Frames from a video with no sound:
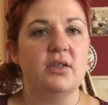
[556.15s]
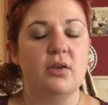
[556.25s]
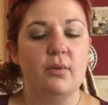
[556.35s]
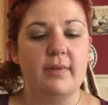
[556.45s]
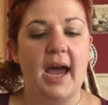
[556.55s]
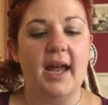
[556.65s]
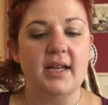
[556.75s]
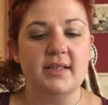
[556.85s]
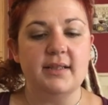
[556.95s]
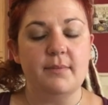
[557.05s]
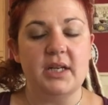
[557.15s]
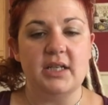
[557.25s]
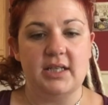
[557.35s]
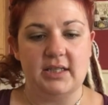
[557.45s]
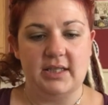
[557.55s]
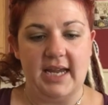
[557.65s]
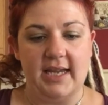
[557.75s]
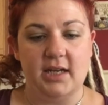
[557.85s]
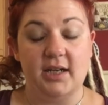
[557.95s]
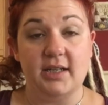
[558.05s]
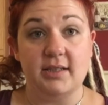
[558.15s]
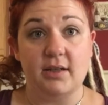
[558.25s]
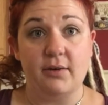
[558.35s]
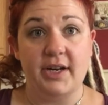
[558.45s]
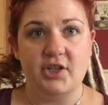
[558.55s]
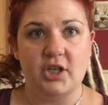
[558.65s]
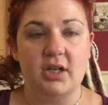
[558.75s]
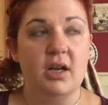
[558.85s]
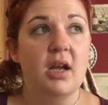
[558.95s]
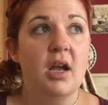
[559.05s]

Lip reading: So that is something to take into consideration.